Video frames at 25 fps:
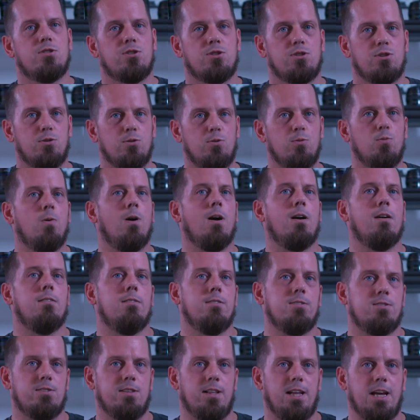two
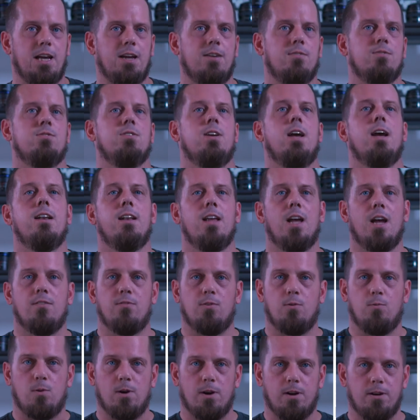wireless lavs and have
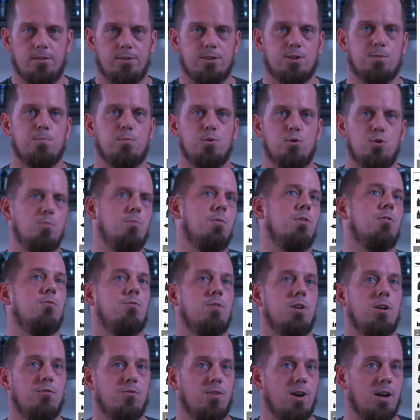a wireless boom
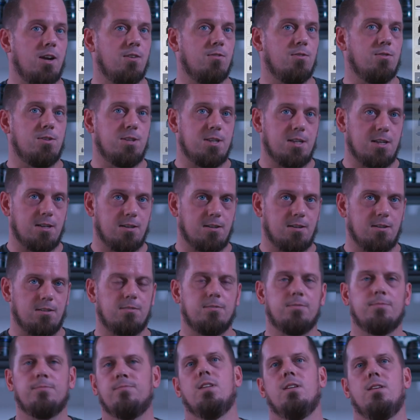if I ever needed
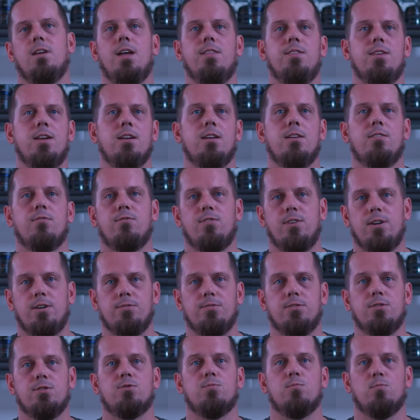it. And then I
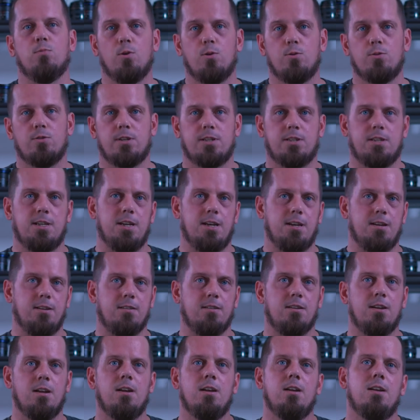found this Rode
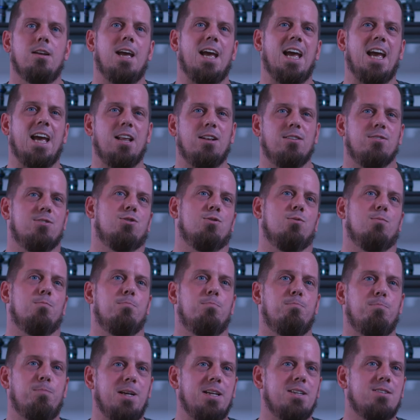kit. And
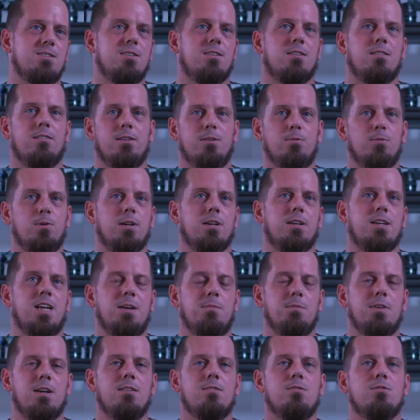so basically what it
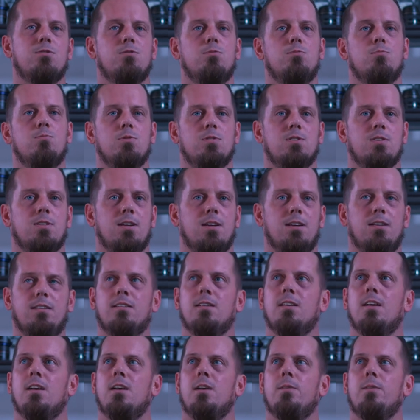came down to was that